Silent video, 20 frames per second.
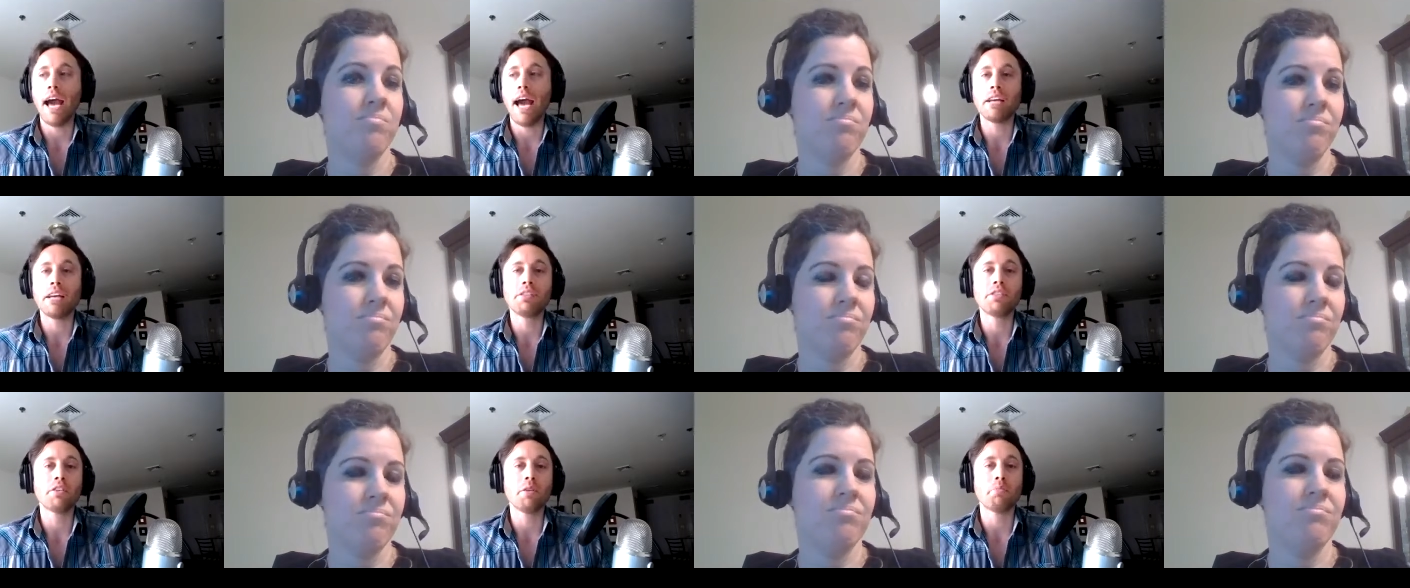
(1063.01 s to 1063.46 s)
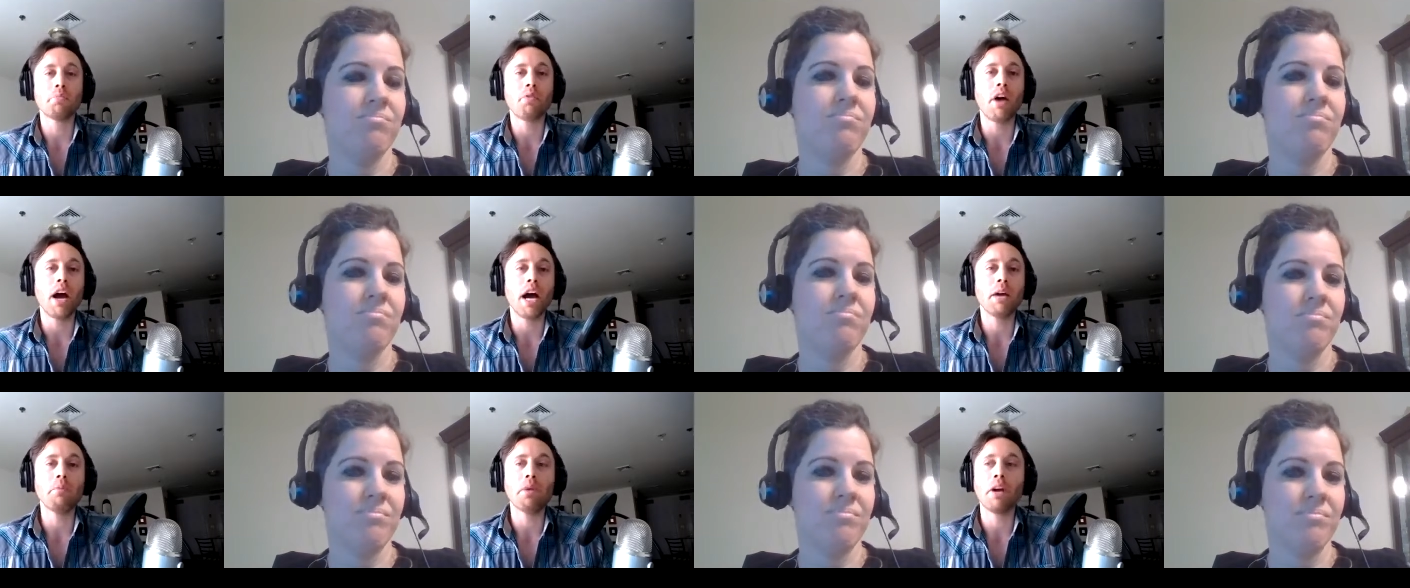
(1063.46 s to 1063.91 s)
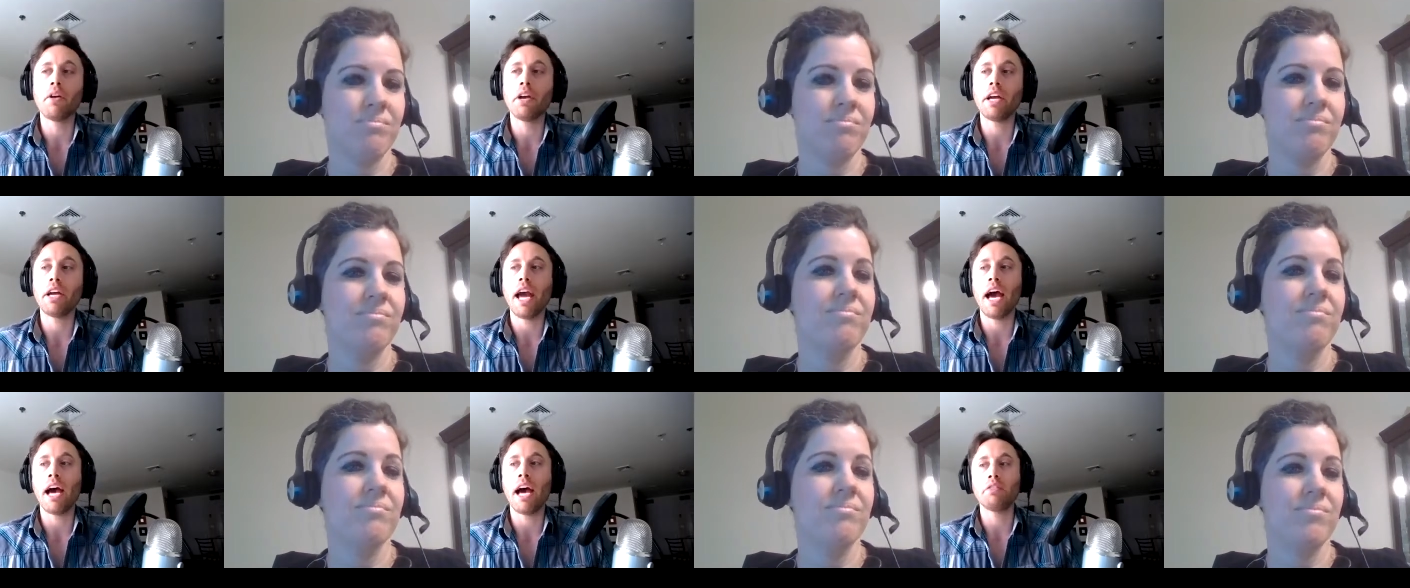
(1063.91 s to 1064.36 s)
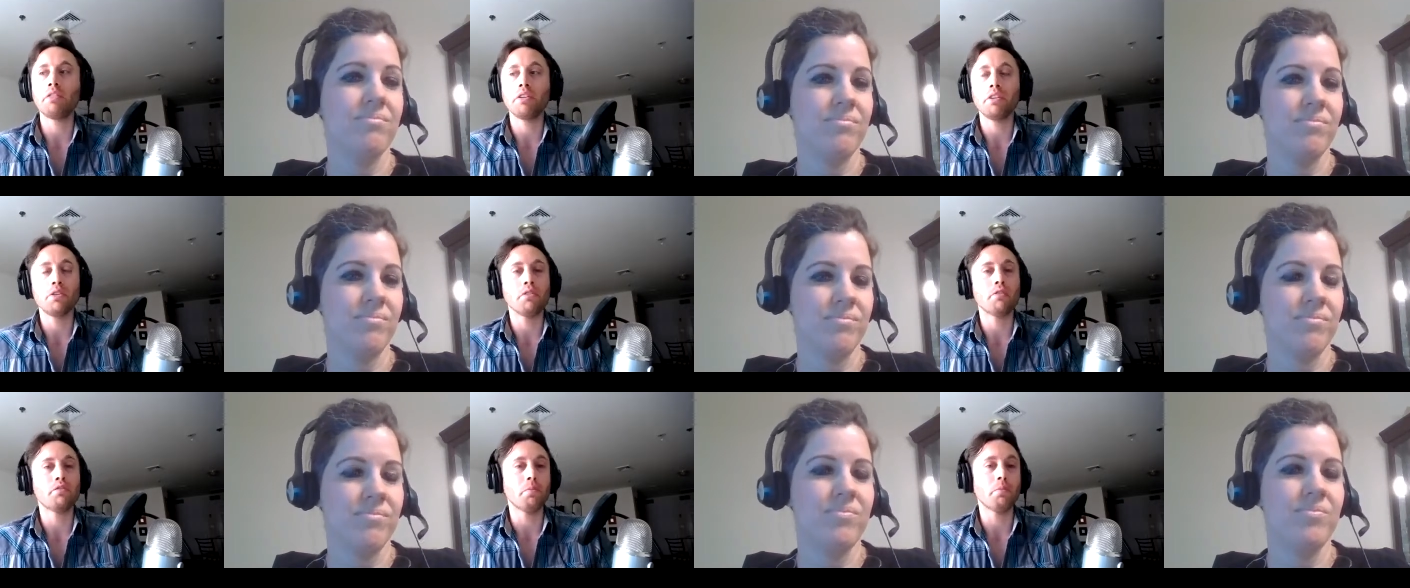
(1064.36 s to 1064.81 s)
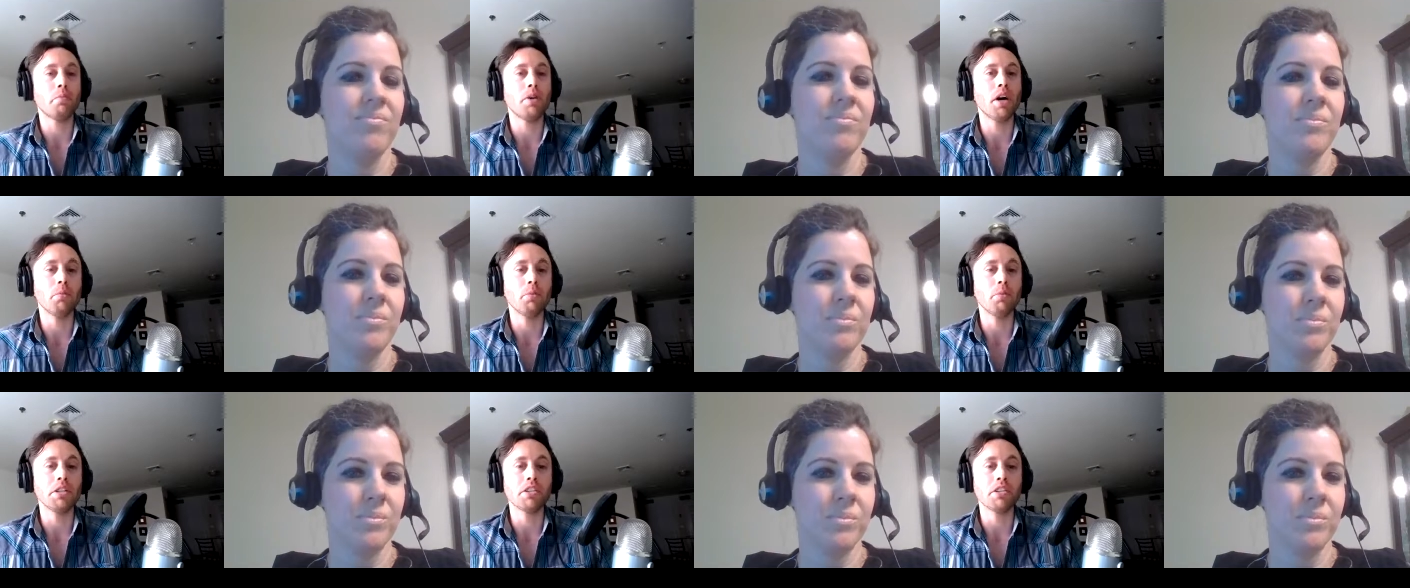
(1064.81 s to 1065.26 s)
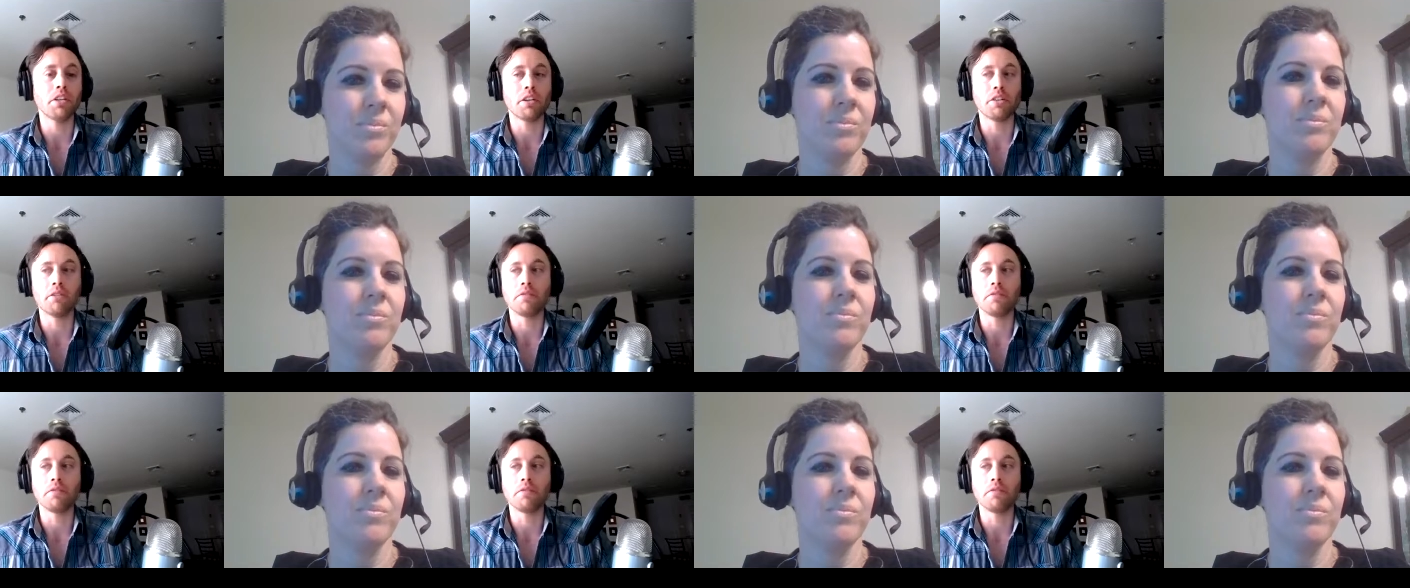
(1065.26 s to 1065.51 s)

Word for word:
Speaker 1: as the primary avenue for publishing.